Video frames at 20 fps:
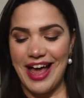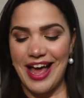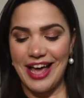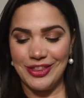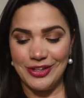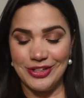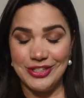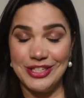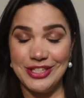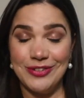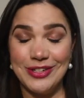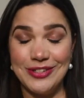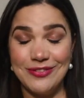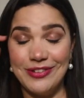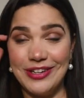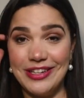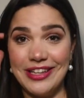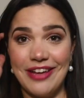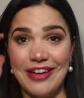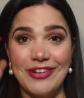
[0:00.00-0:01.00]
I thought
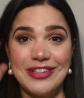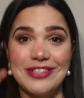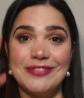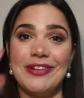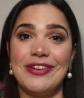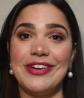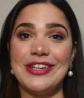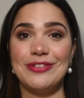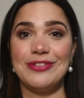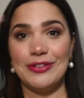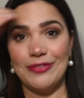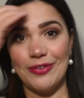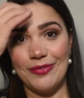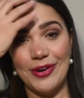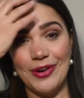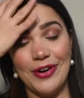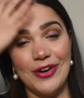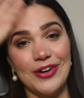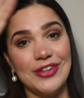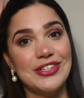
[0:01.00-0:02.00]
that was very sweet from
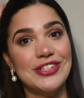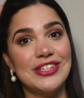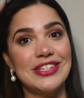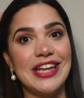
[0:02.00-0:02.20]
her.